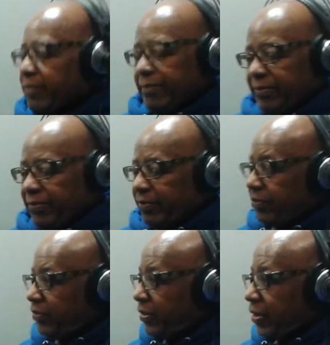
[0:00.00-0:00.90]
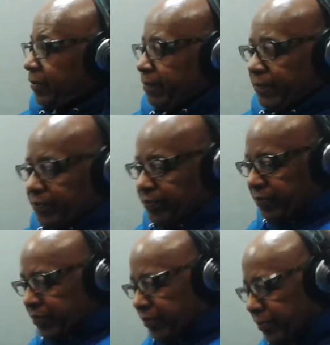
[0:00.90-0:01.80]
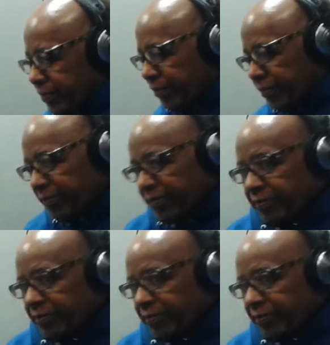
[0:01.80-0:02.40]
Well, Hal, I want to thank you for being here this morning.